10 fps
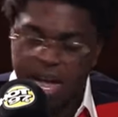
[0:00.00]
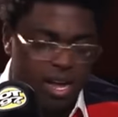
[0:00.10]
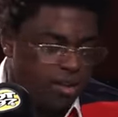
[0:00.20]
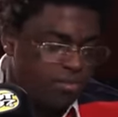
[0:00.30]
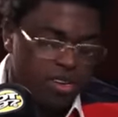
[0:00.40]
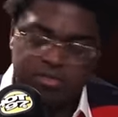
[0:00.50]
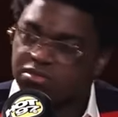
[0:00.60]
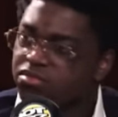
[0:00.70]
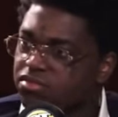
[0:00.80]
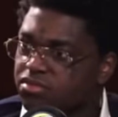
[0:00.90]
All right, I'm going.
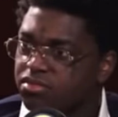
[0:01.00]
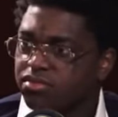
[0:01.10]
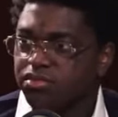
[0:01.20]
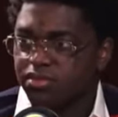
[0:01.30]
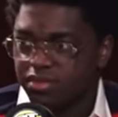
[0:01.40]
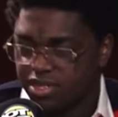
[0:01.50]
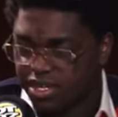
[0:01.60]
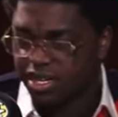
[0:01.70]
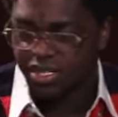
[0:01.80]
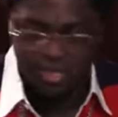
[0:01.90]

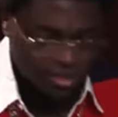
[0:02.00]
Say less.